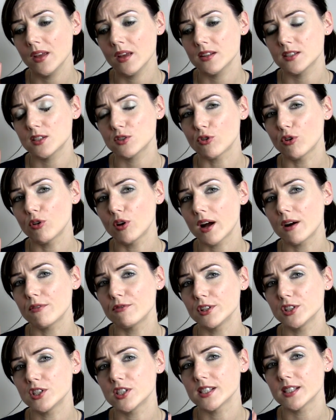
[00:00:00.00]
strong
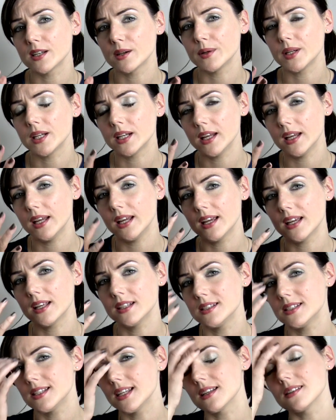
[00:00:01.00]
coverage, so it
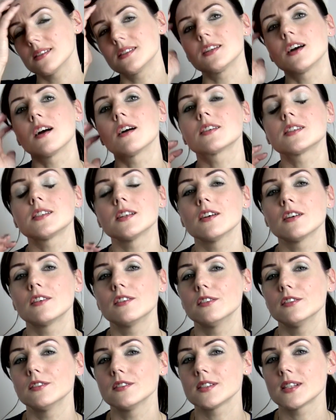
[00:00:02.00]
conceals dark
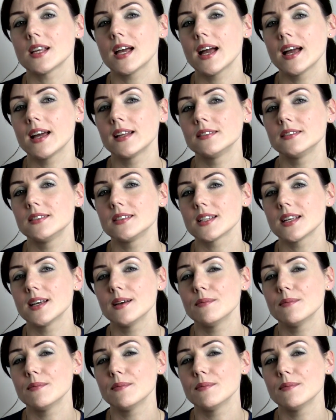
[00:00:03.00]
circles and